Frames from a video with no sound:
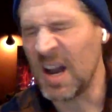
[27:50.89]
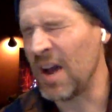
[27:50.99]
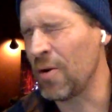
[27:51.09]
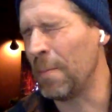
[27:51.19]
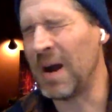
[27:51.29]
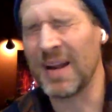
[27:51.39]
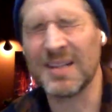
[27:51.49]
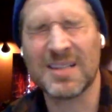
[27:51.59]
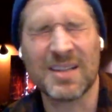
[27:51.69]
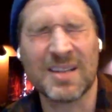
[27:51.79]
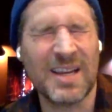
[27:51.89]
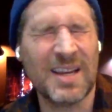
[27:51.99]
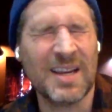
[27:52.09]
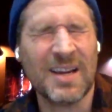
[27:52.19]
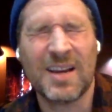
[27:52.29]
I don't buy into
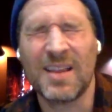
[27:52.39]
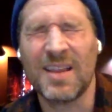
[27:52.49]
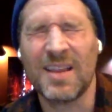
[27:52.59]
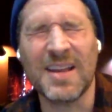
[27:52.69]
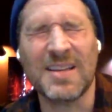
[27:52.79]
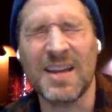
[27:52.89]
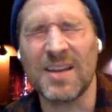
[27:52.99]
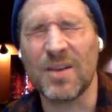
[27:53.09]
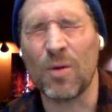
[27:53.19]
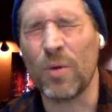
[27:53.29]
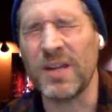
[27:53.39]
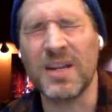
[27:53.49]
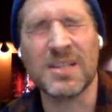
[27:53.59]
the idea that we need